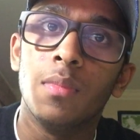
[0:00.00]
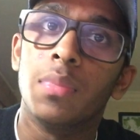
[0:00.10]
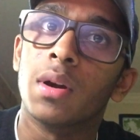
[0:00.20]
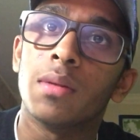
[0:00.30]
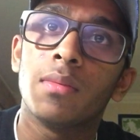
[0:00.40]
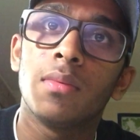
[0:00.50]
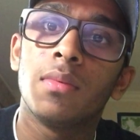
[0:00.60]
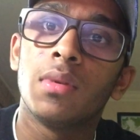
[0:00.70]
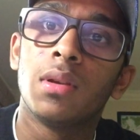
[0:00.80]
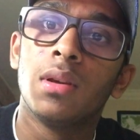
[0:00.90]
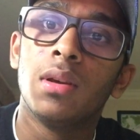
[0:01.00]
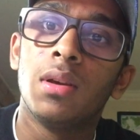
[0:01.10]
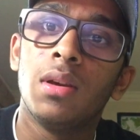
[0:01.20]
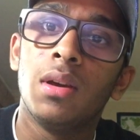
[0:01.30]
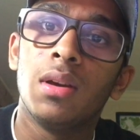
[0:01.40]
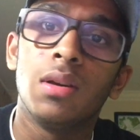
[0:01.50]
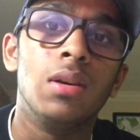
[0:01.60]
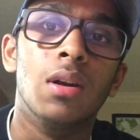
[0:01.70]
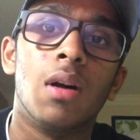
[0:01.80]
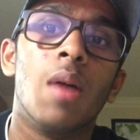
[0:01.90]
But
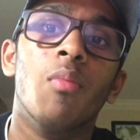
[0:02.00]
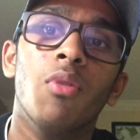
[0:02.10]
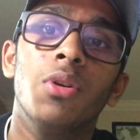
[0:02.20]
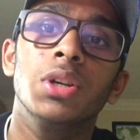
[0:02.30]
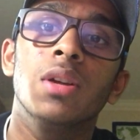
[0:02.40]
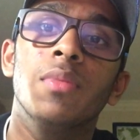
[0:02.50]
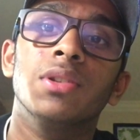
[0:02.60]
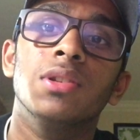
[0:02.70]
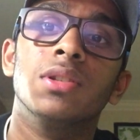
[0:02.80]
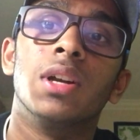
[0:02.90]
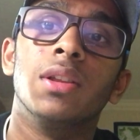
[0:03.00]
I'm really gonna miss this,